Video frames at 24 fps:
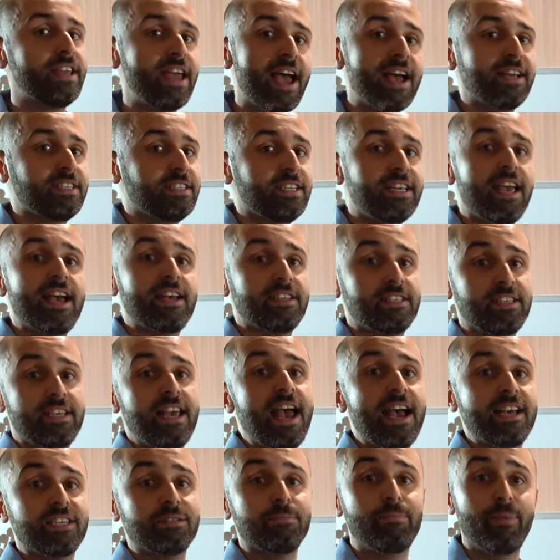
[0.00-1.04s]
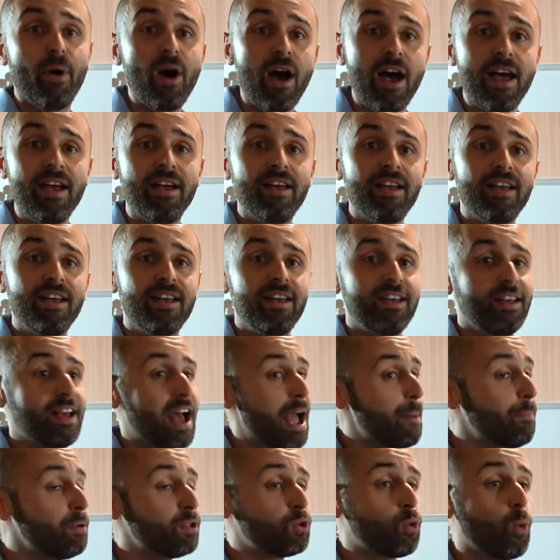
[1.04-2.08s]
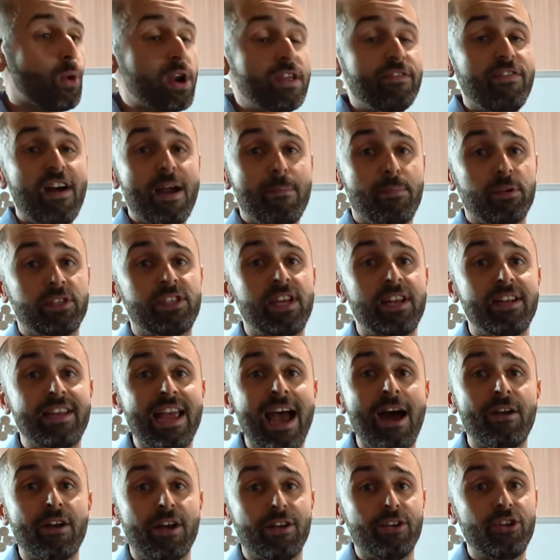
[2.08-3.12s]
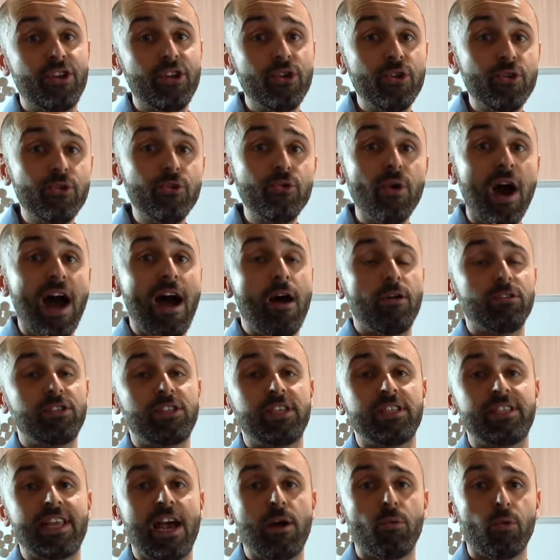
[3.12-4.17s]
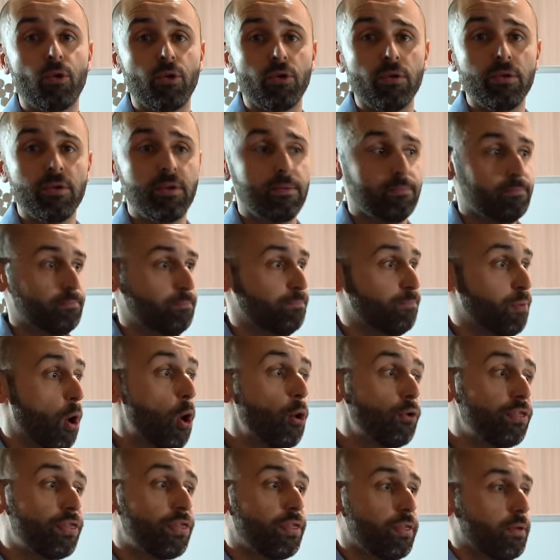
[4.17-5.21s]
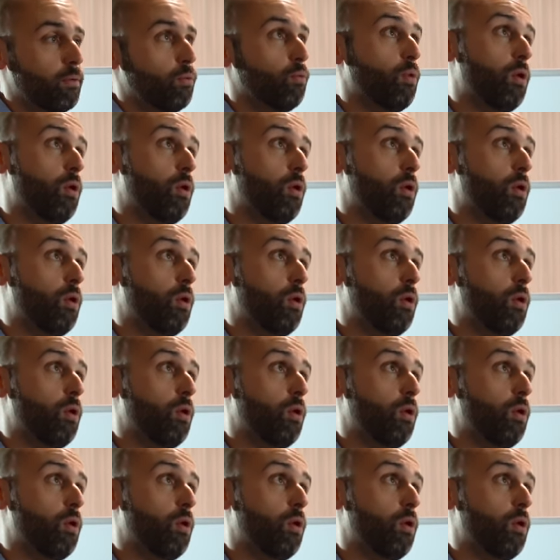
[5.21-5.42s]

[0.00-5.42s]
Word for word: Yes, yes, yes. But I put 25% down on two houses that were both,